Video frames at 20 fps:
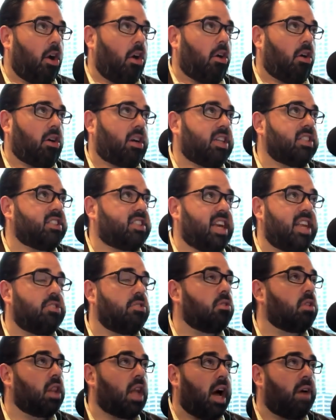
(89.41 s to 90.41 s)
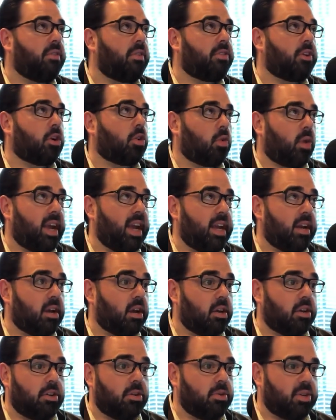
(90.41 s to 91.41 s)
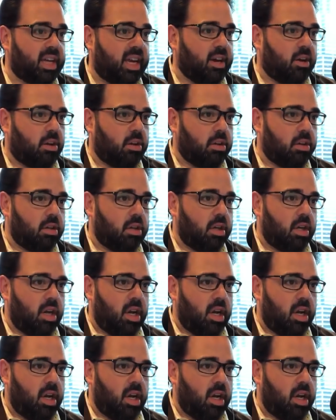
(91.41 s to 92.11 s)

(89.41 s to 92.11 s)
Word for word: Her continued love of the Green New Deal,